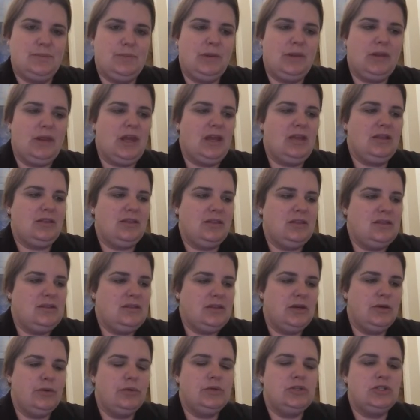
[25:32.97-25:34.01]
but like
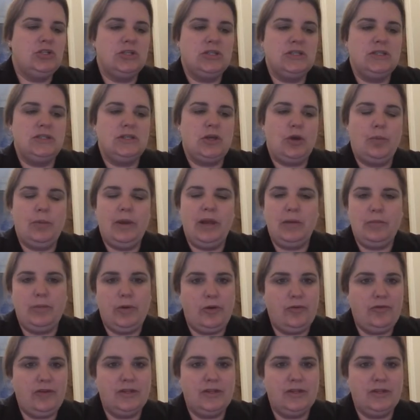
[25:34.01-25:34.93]
there were just so many